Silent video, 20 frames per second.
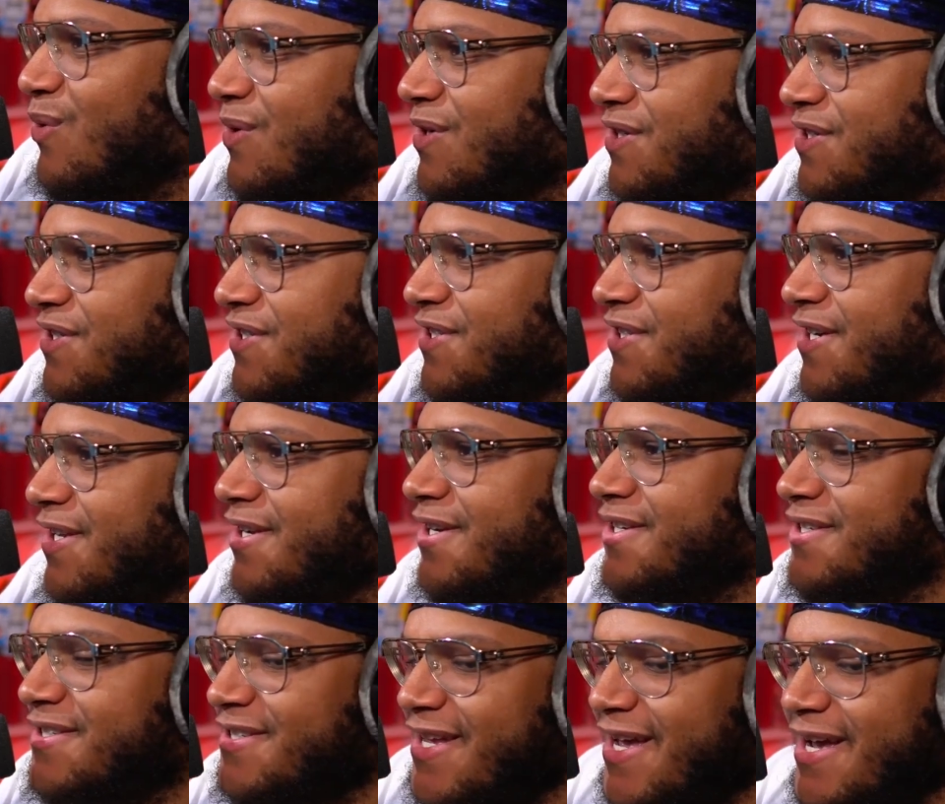a shit
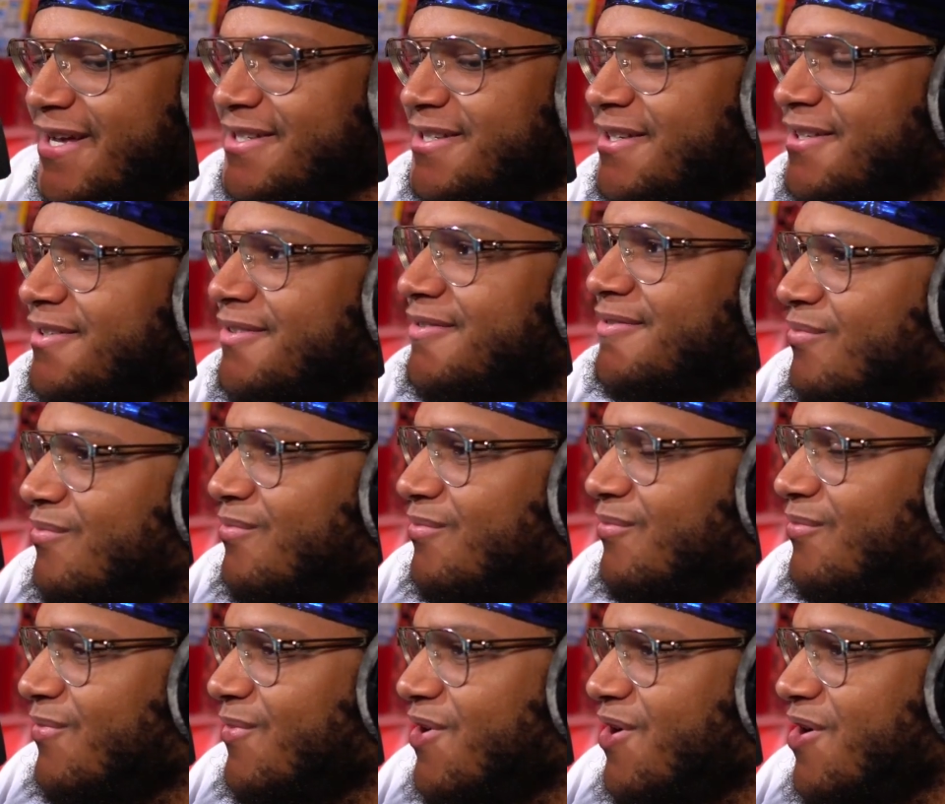assassin.
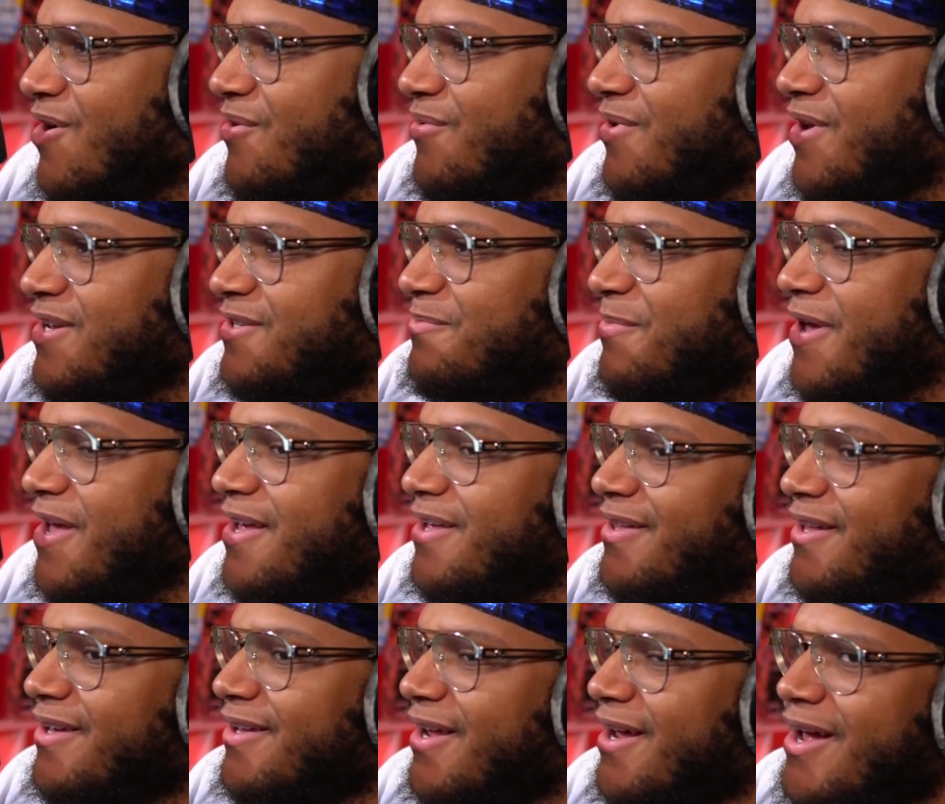Oh, nice
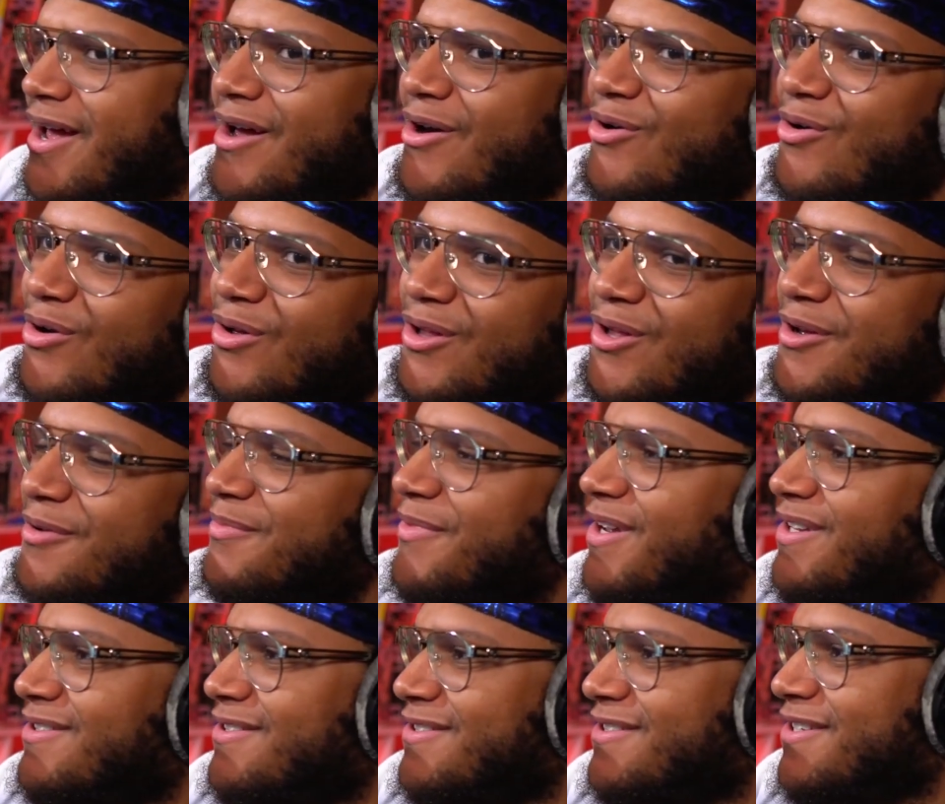paint. Oh, hold up.
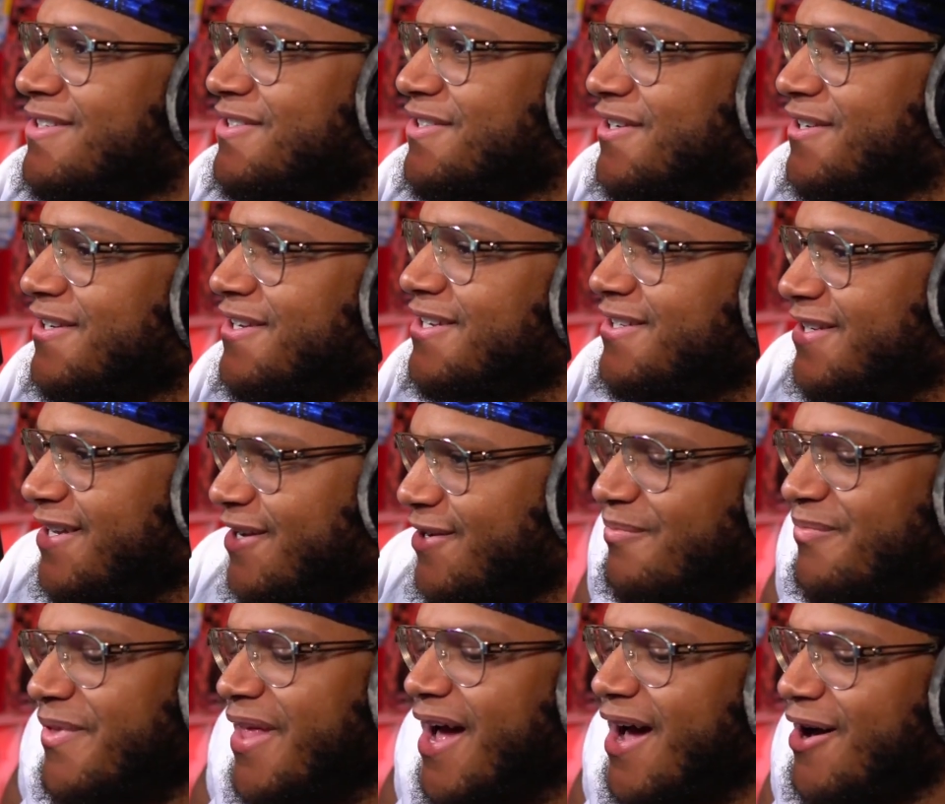Nice attention to
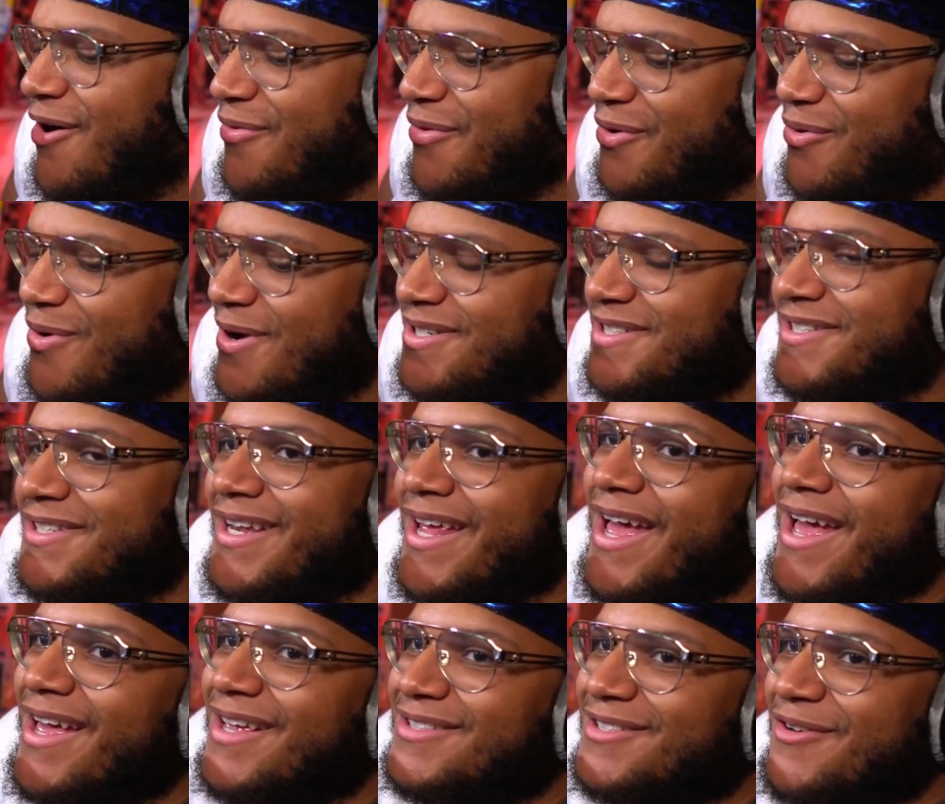detail. Now, the question
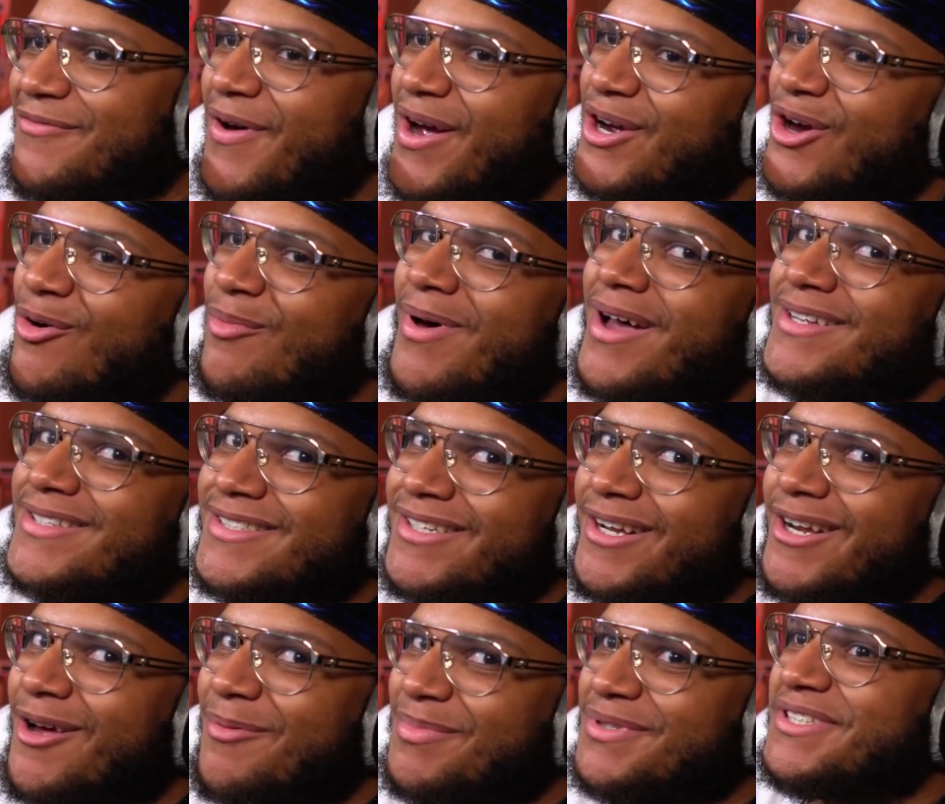asks, if I go back to
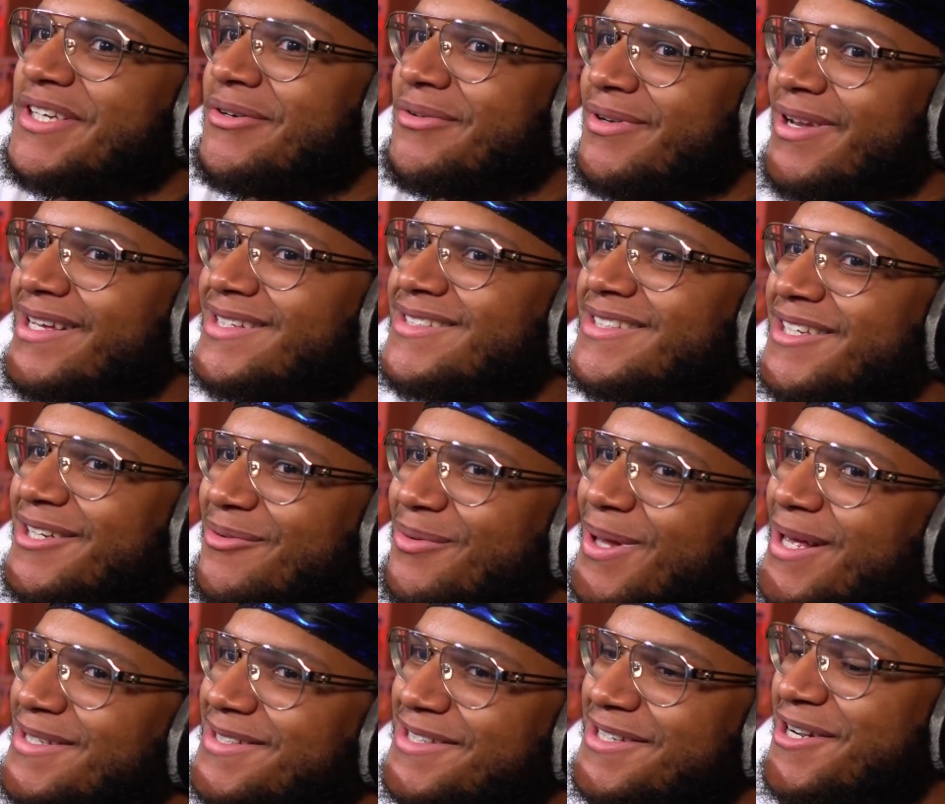that episode and that scene, will
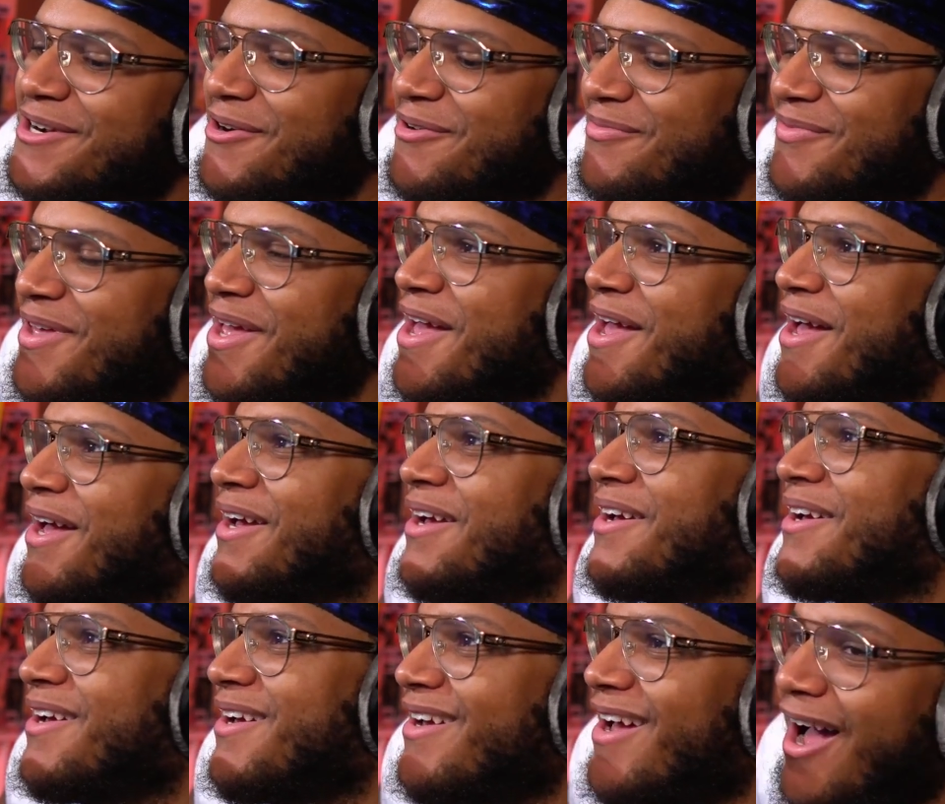I see her?
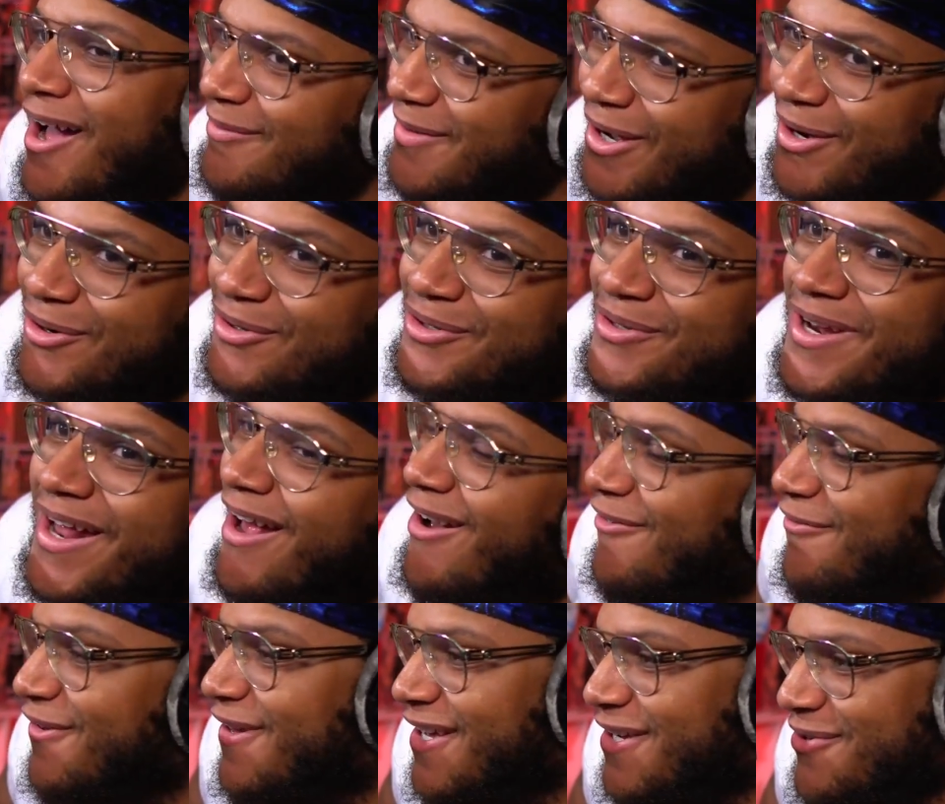I'm not going to do that. I don't
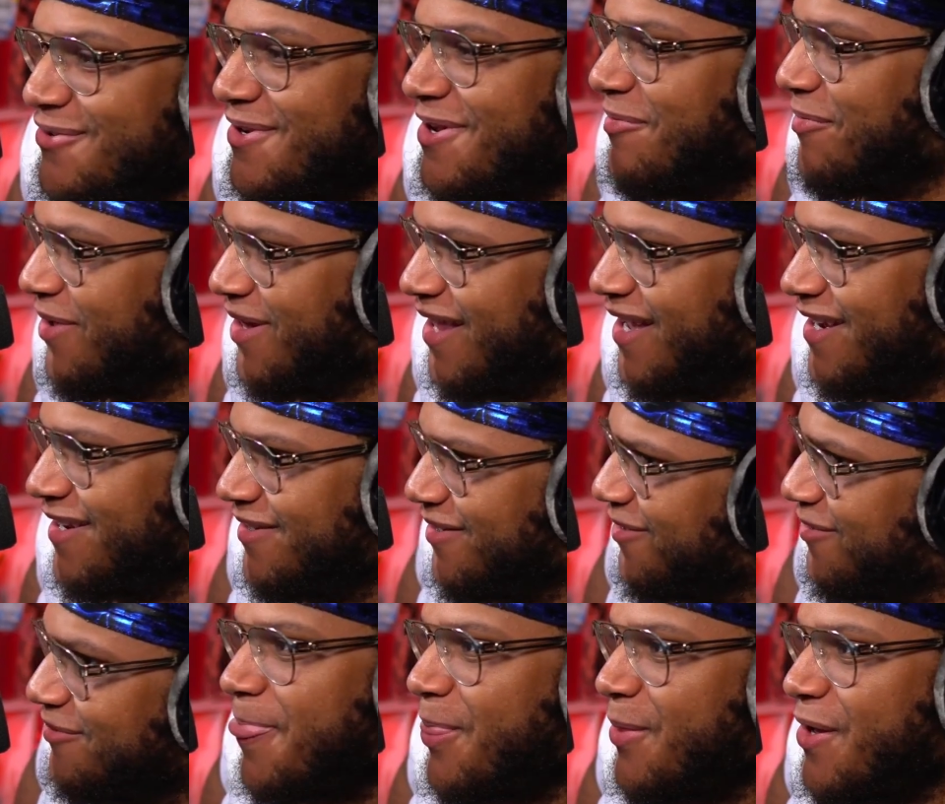feel like doing it, but like,
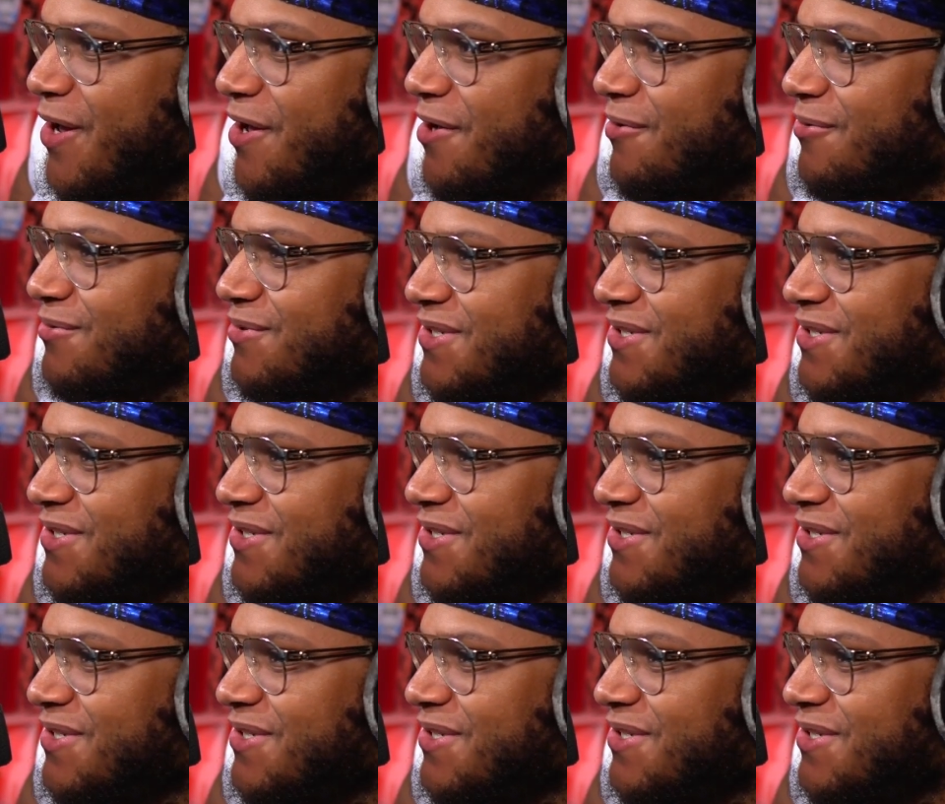oh, she